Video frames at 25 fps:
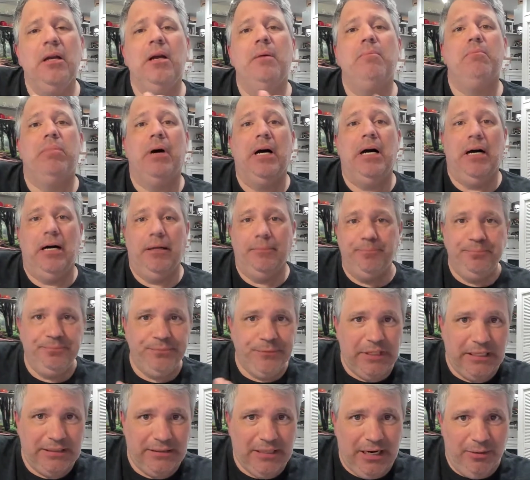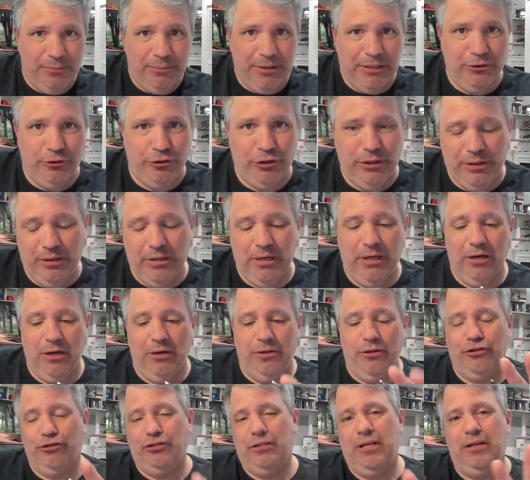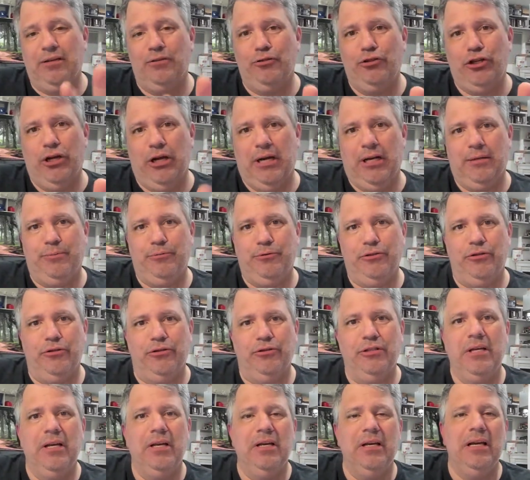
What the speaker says: but as I mentioned there are 10 chapters,